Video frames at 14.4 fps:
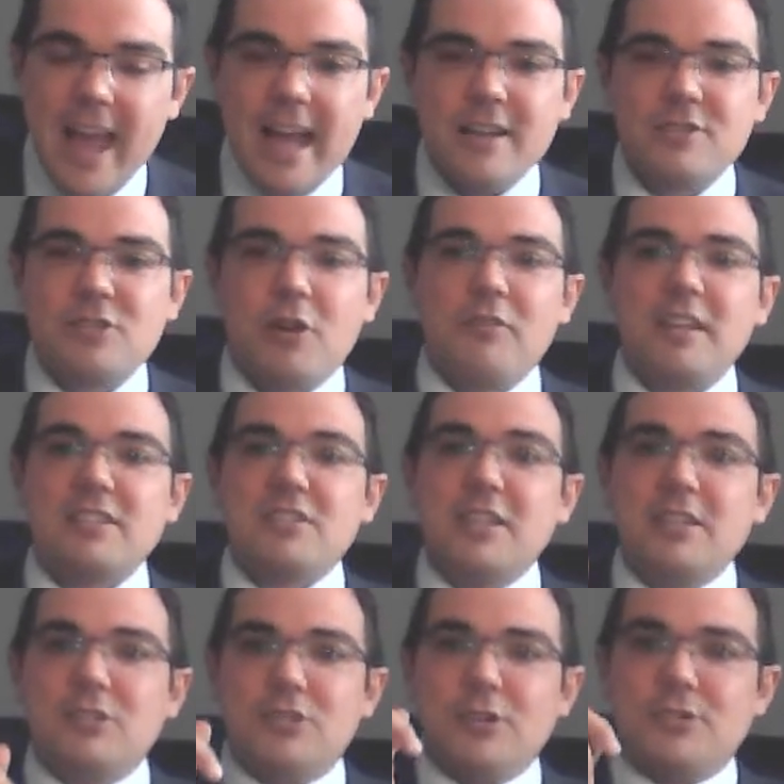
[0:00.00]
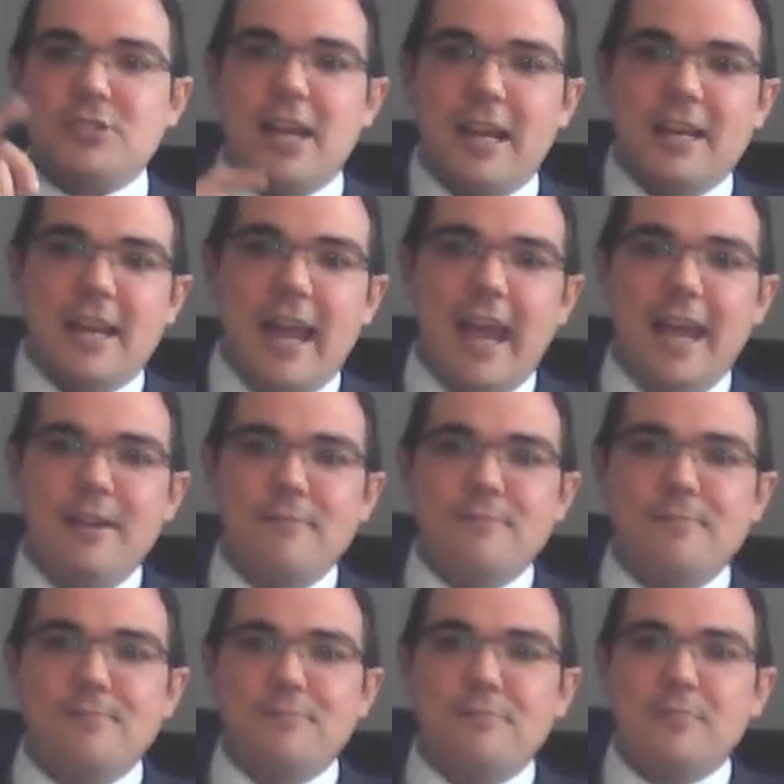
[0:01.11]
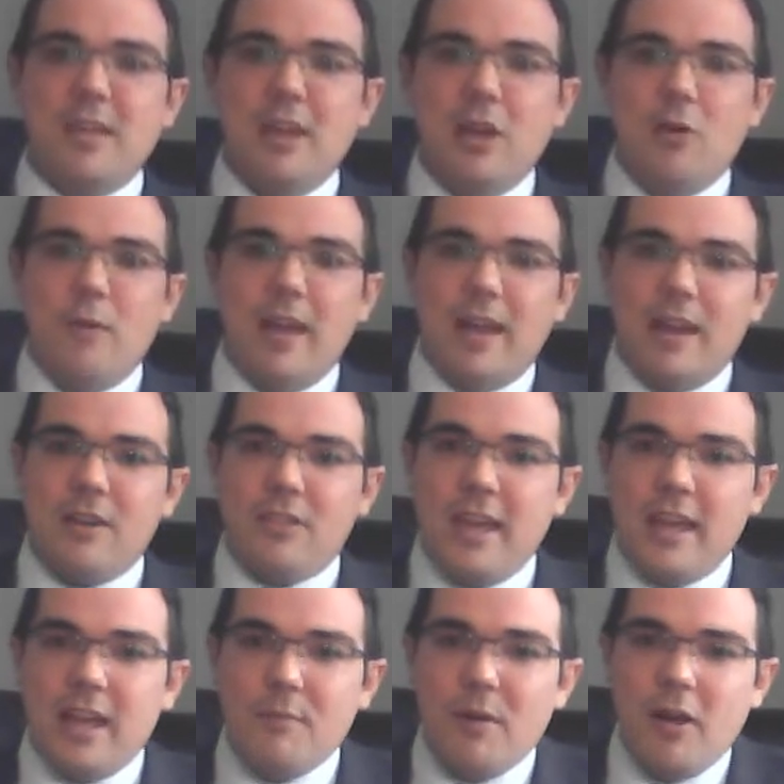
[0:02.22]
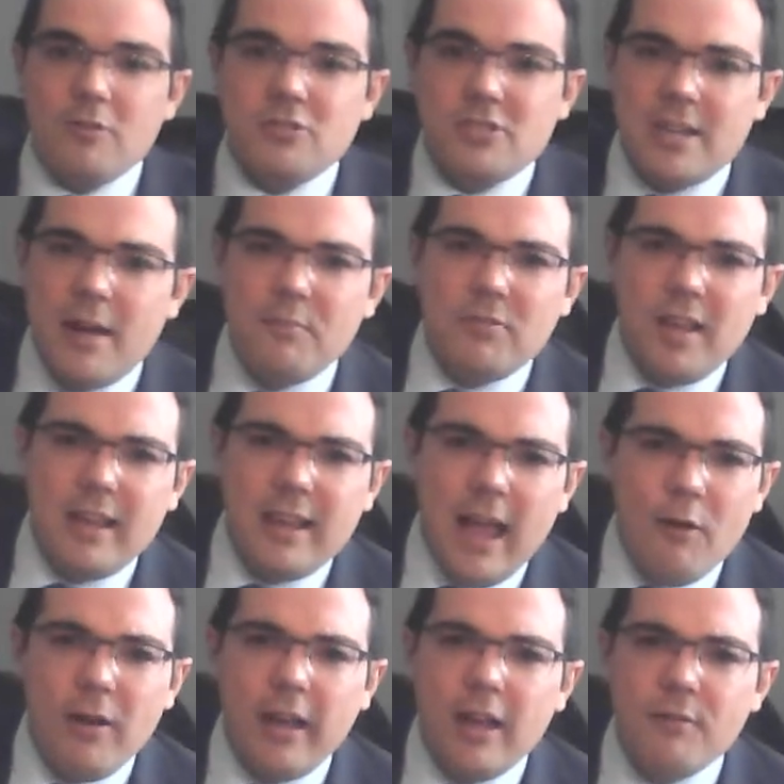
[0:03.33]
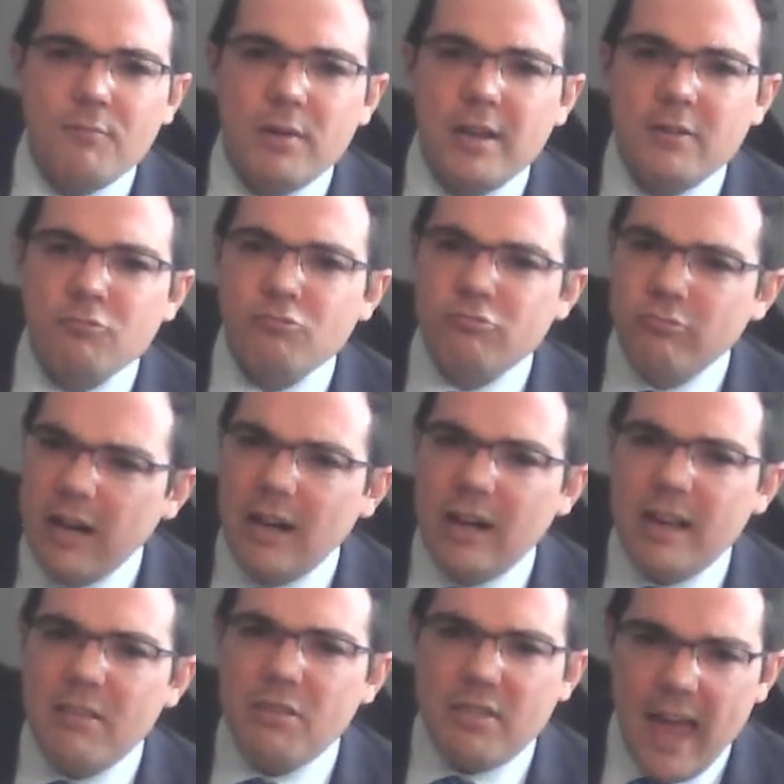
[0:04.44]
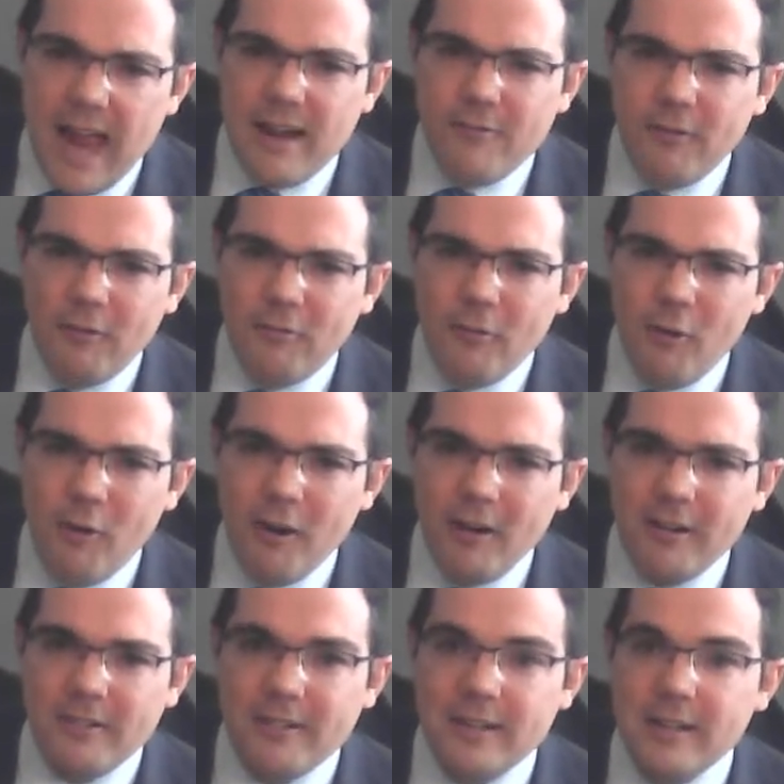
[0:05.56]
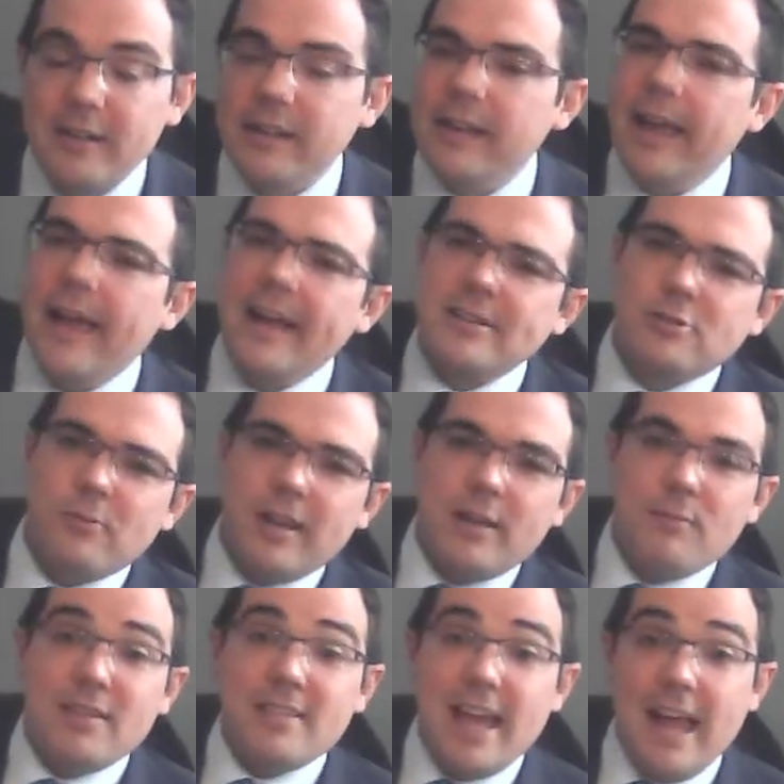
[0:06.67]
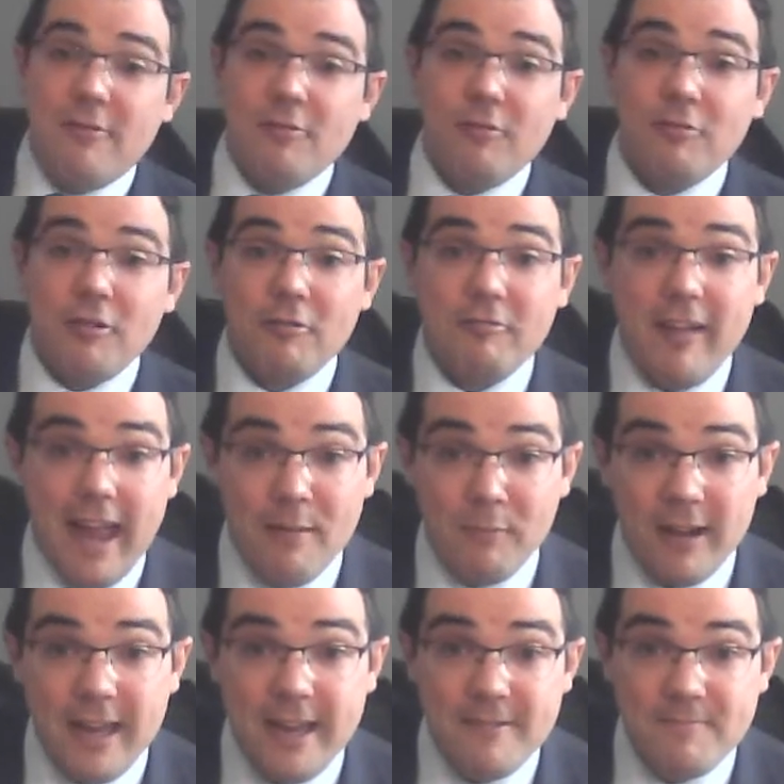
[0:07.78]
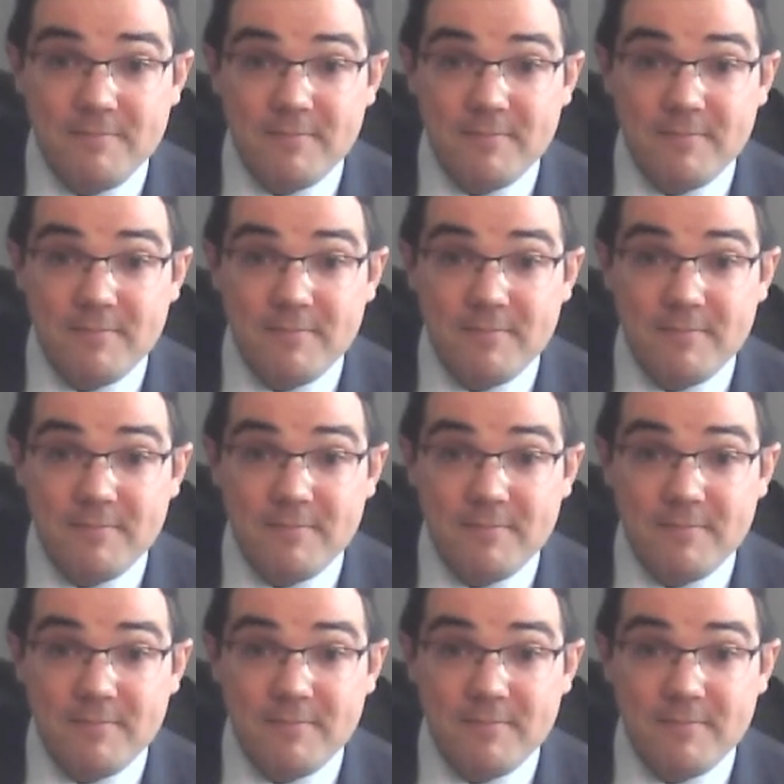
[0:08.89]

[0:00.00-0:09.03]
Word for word: And so this Easter Sunday, we can think about something that we can be really thankful for. Yes, we can be thankful for family.